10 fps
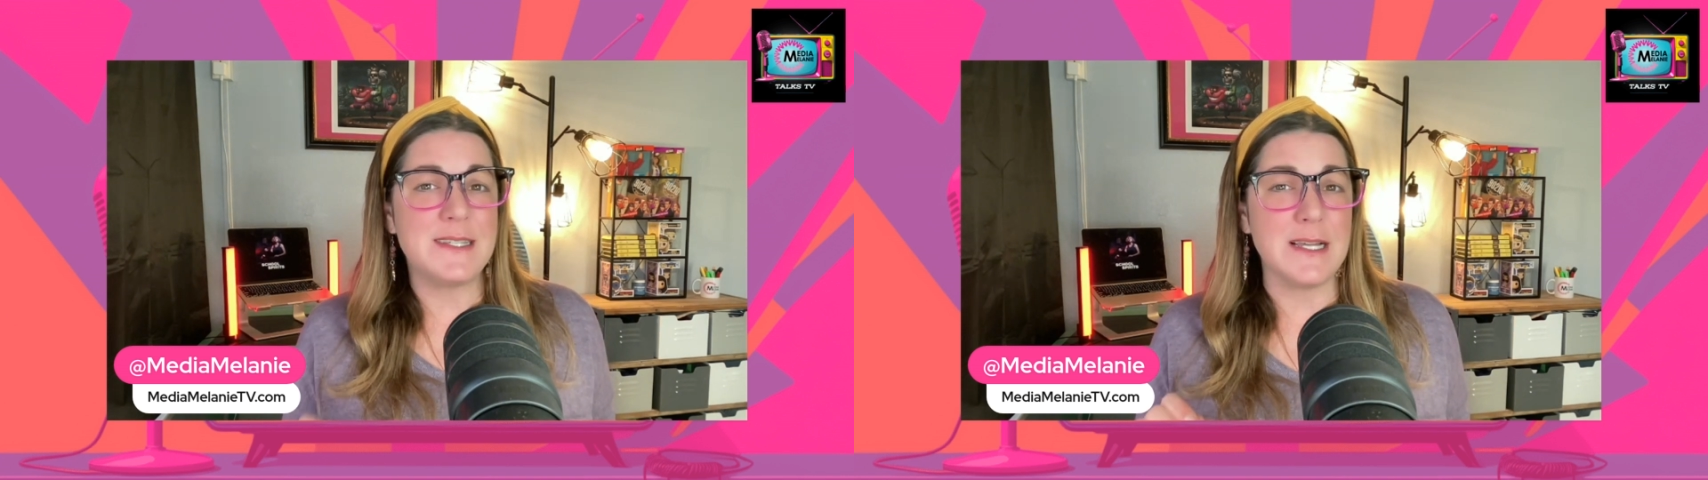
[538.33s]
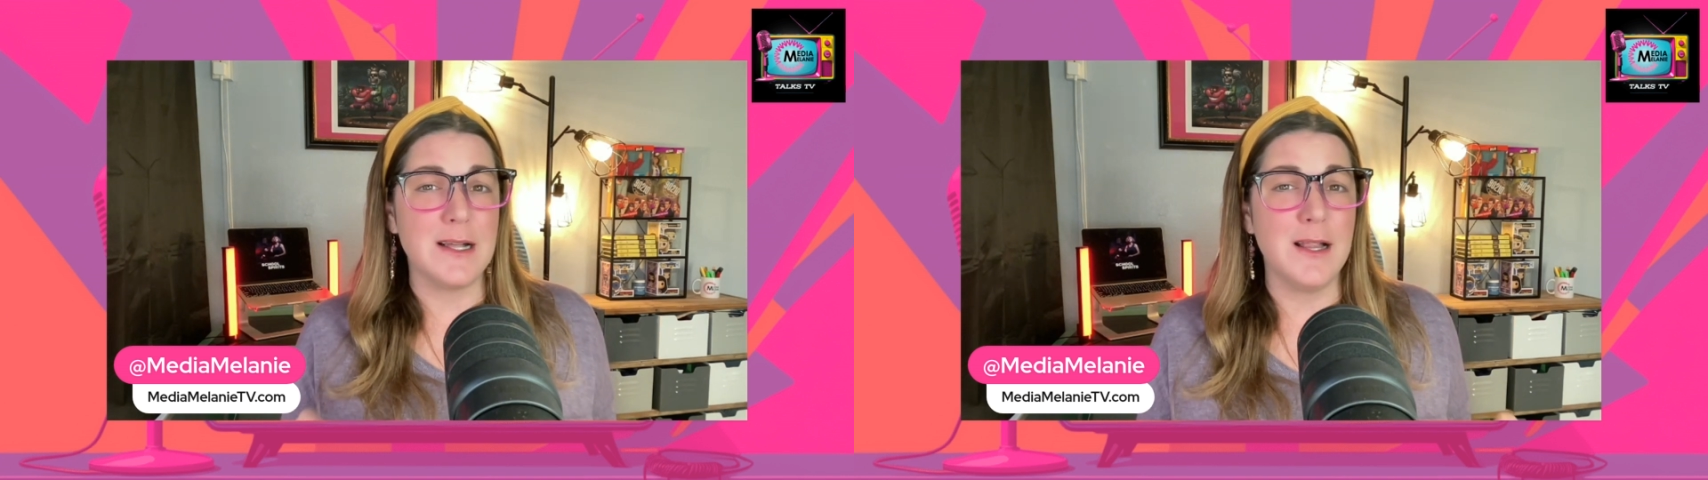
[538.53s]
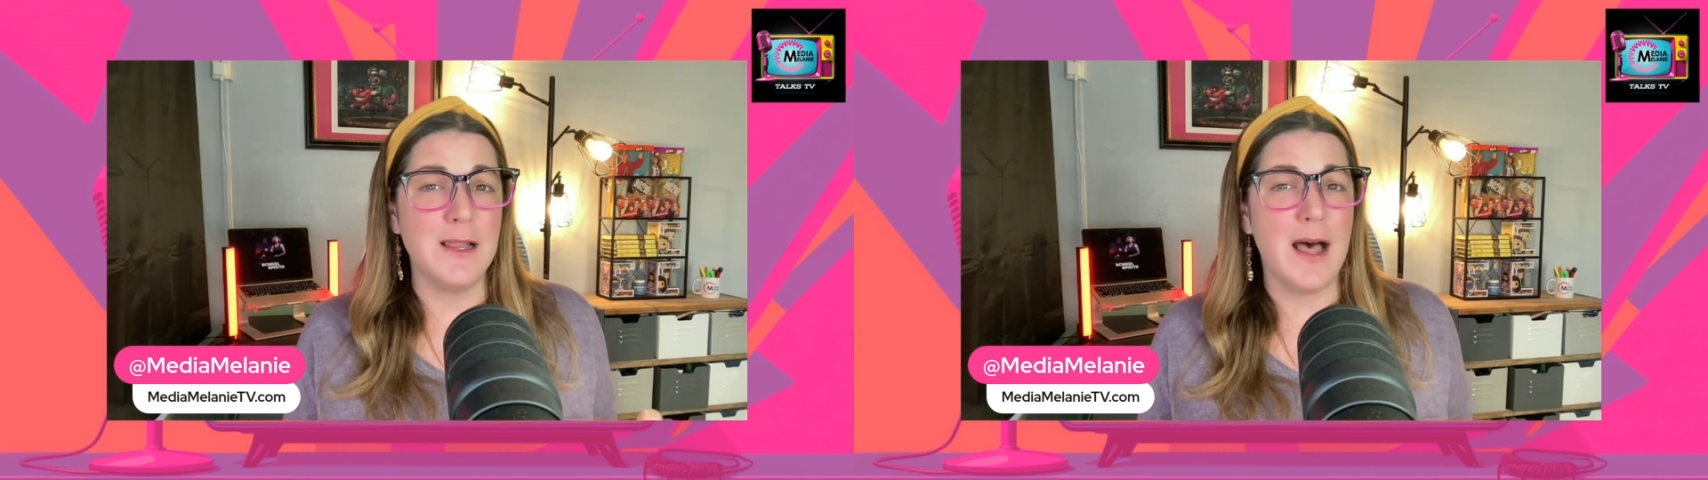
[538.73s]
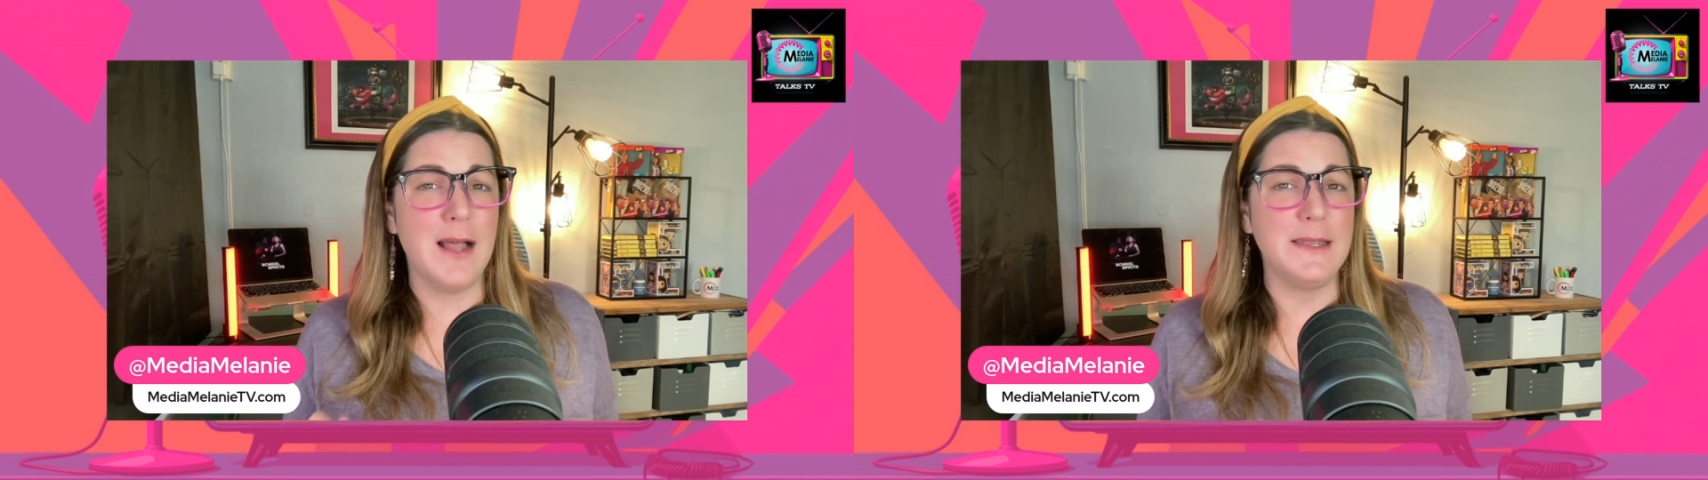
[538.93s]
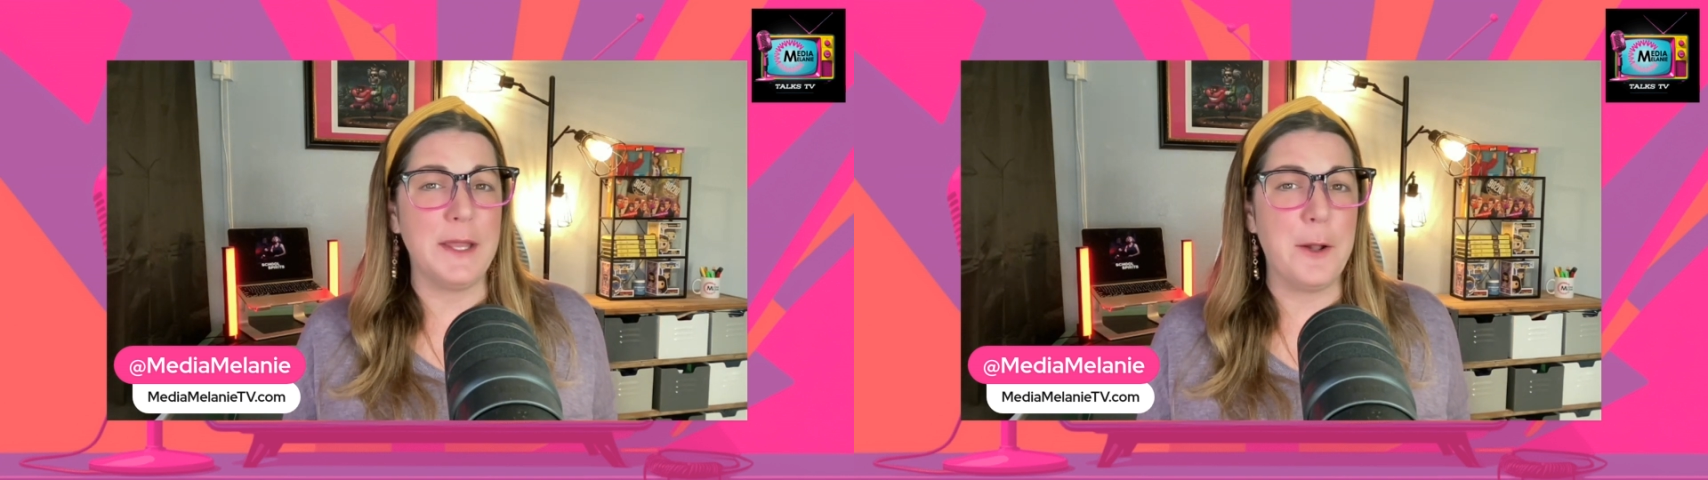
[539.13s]
still
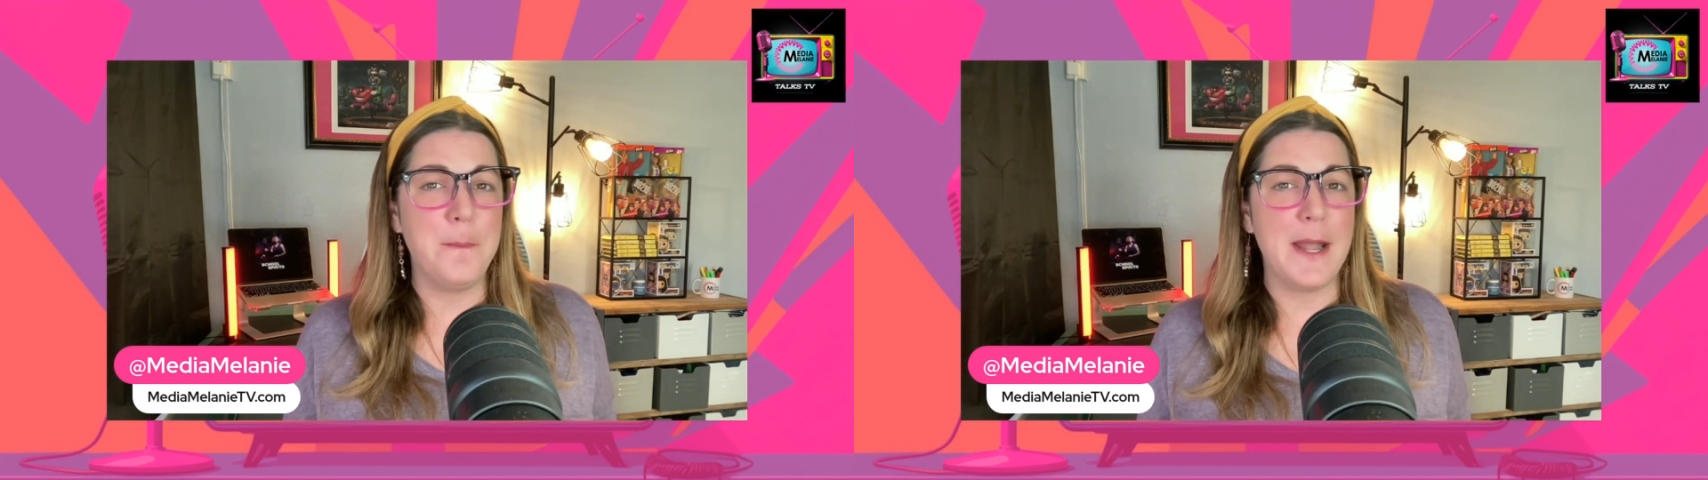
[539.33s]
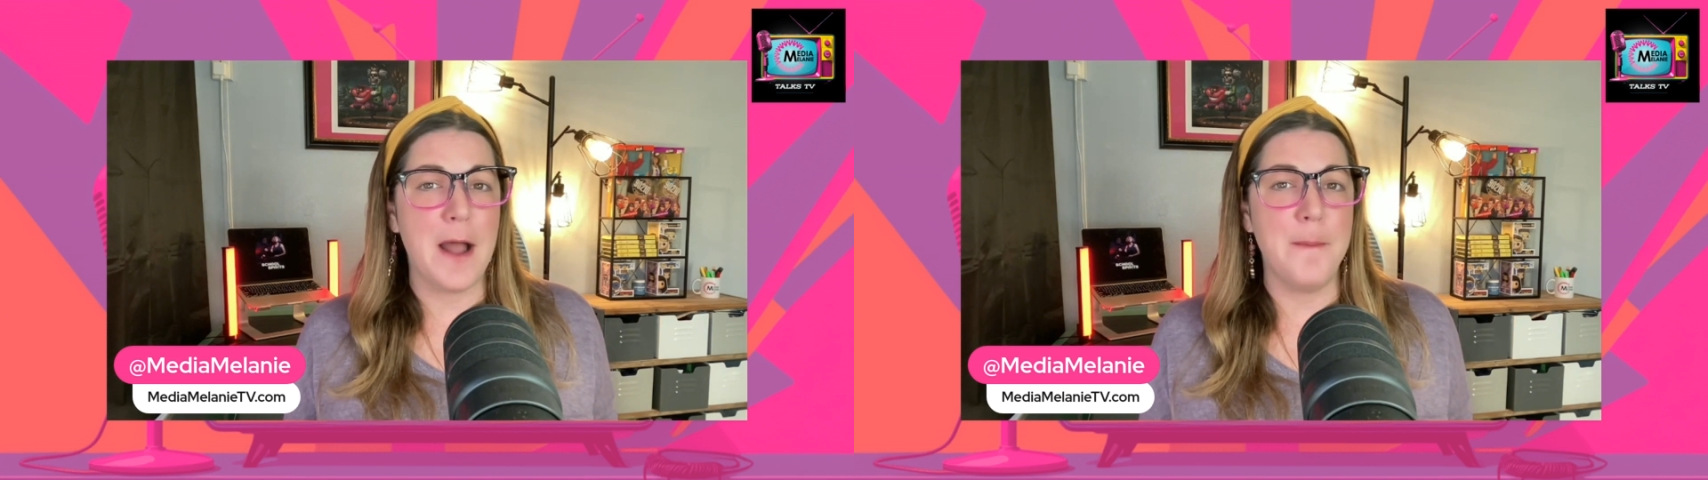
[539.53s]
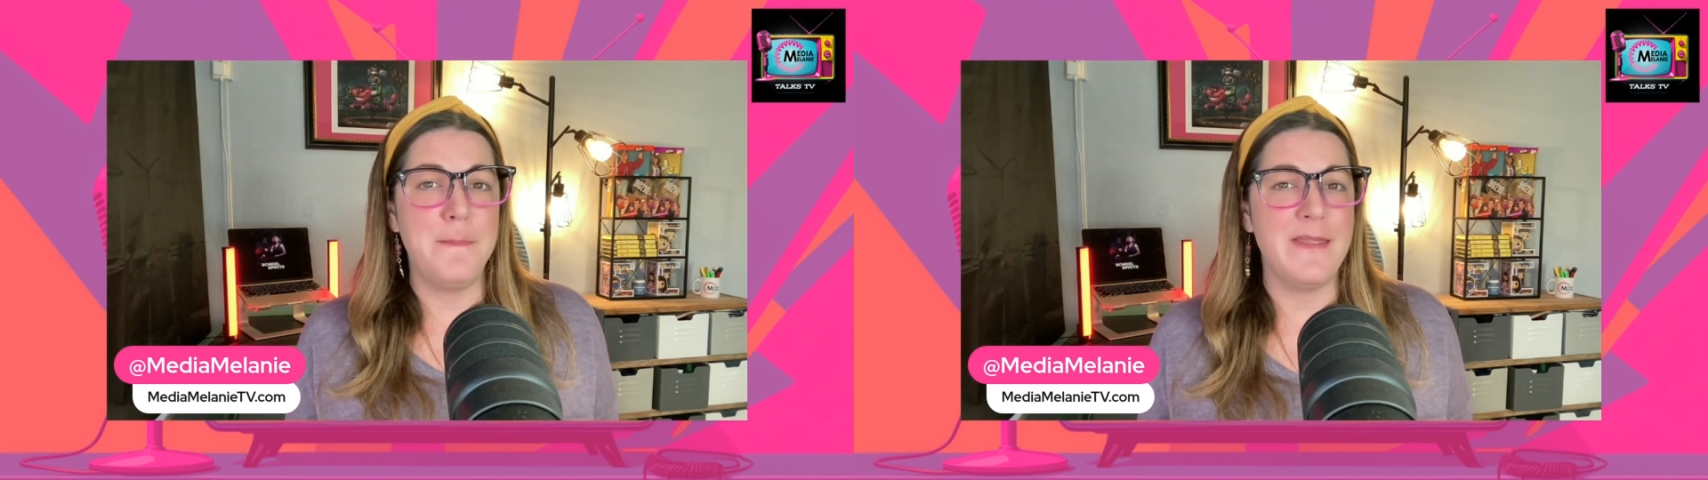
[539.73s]
a little bit up